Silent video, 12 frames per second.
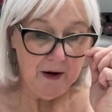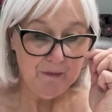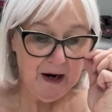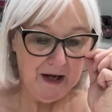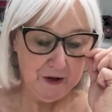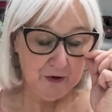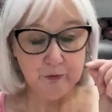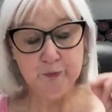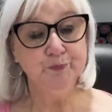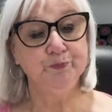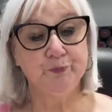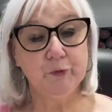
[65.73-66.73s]
my little
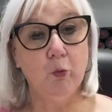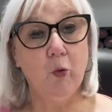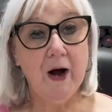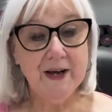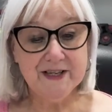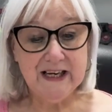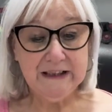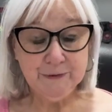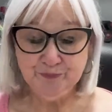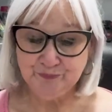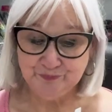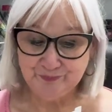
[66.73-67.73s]
winder,
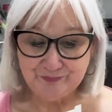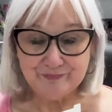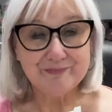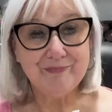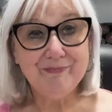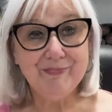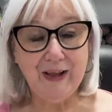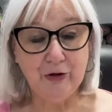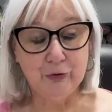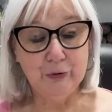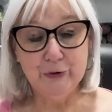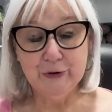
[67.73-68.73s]

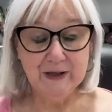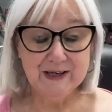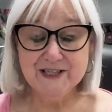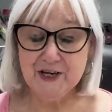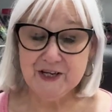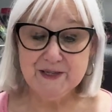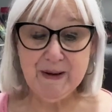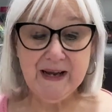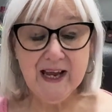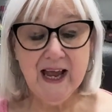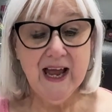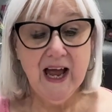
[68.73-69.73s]
or so to speak.
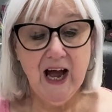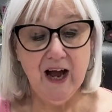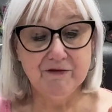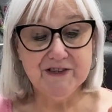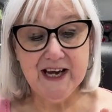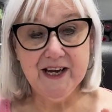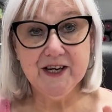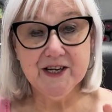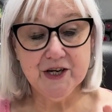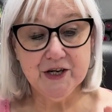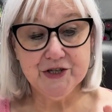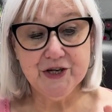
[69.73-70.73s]
I've
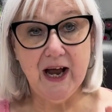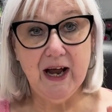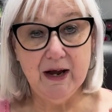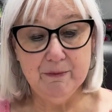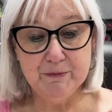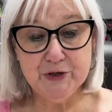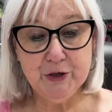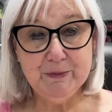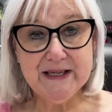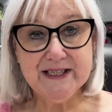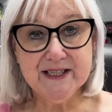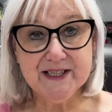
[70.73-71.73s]
taken two
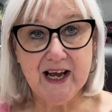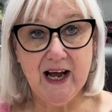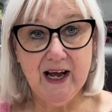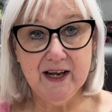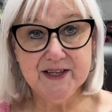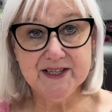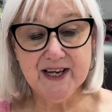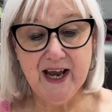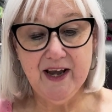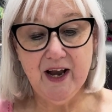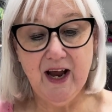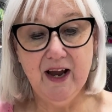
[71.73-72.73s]
business cards
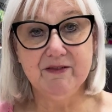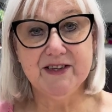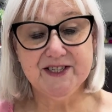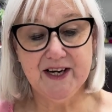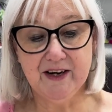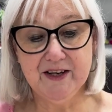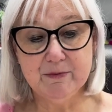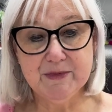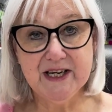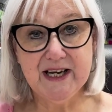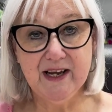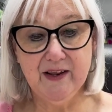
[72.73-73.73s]
and I have stuck them
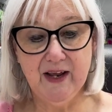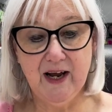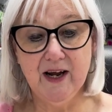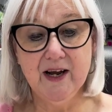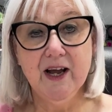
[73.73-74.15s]
together.